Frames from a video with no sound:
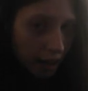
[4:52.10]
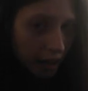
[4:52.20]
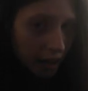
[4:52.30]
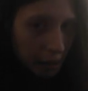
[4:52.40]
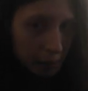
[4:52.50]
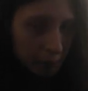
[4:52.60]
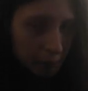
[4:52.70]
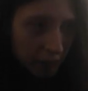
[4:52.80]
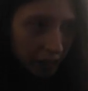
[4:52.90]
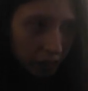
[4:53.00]
I'm
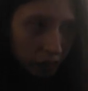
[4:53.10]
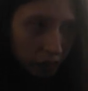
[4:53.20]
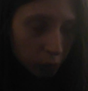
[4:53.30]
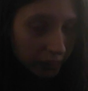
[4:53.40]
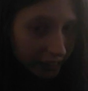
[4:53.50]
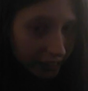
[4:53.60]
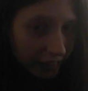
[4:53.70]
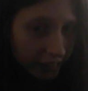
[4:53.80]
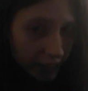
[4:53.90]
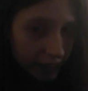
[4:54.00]
not even
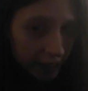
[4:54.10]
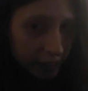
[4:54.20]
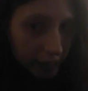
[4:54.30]
29 yet,